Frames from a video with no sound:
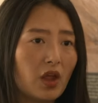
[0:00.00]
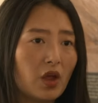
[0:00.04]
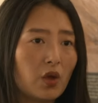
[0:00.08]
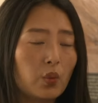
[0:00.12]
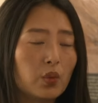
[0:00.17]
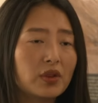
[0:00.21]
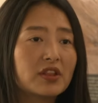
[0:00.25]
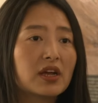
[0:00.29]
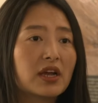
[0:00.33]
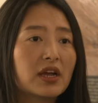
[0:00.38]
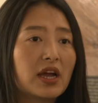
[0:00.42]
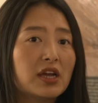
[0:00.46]

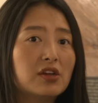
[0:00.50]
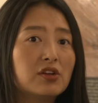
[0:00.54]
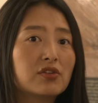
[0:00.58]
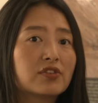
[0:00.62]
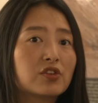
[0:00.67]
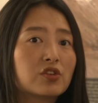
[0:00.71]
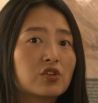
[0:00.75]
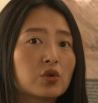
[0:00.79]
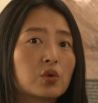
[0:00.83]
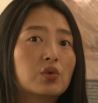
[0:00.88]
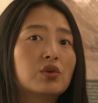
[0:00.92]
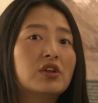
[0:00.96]
with the kind of
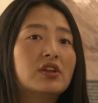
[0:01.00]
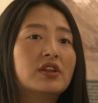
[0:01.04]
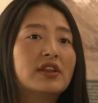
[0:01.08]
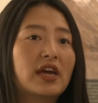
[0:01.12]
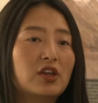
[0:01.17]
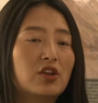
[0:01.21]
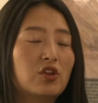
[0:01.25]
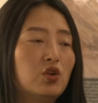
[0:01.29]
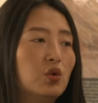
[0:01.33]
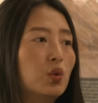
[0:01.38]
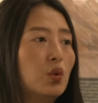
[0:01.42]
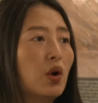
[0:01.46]
story
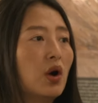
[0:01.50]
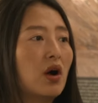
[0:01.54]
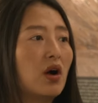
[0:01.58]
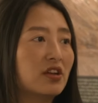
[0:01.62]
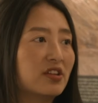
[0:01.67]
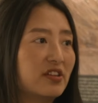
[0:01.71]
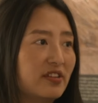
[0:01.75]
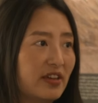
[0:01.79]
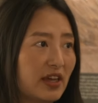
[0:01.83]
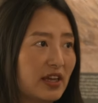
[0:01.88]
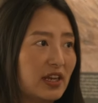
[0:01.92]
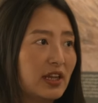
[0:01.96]
that you are
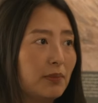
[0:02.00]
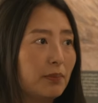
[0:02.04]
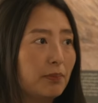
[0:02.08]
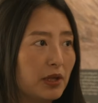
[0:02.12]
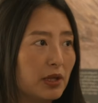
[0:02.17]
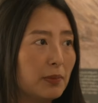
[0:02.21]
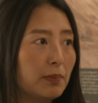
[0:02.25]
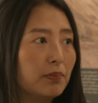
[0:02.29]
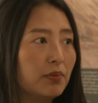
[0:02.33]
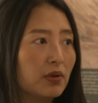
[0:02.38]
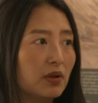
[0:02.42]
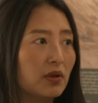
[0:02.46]
telling
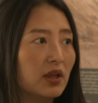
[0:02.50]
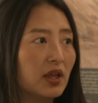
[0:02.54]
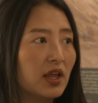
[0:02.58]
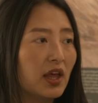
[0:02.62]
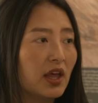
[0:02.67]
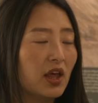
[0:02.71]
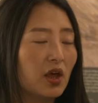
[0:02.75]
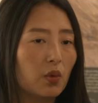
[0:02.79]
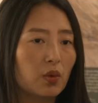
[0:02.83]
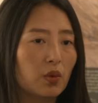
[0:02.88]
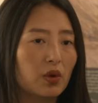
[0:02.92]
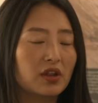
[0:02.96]
people
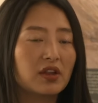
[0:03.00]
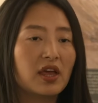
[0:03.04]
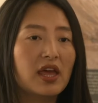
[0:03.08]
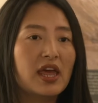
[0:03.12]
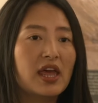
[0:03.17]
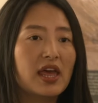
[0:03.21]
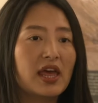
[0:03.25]
with.